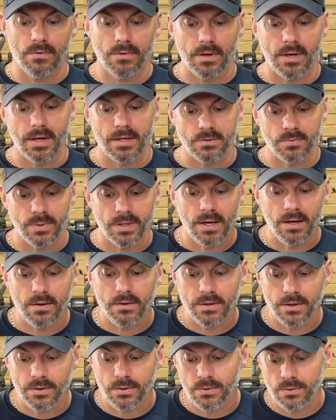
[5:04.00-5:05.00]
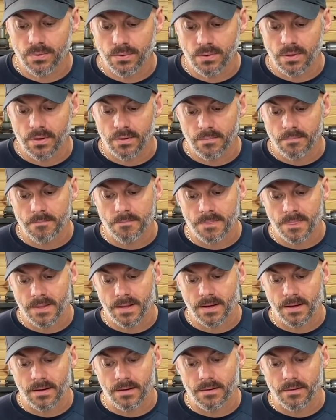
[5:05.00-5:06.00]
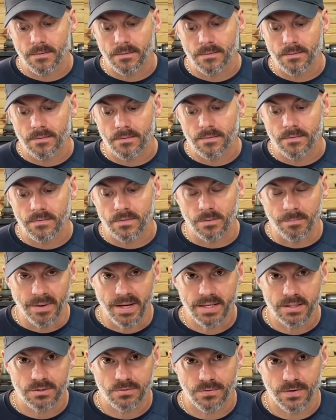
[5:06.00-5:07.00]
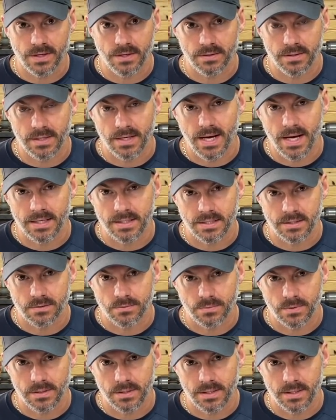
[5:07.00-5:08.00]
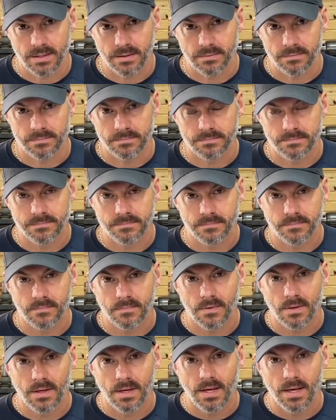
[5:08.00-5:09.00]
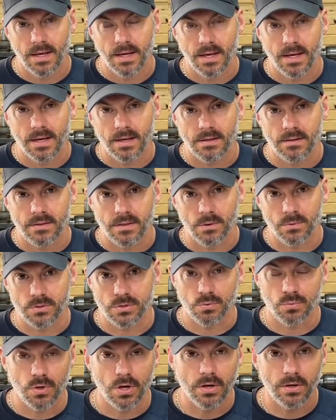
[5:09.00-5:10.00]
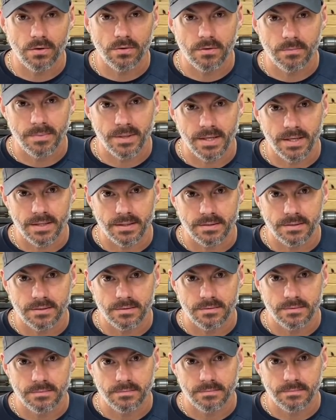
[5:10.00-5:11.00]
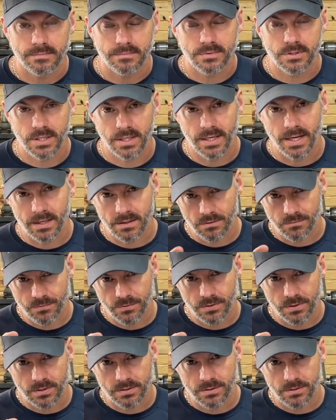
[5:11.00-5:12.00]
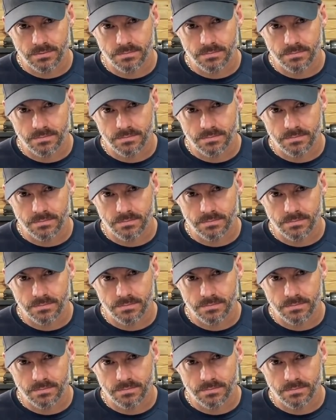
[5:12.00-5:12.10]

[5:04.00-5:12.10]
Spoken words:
as we all know, the banks failed in 1929. There was a run on the banks. Check out the footage.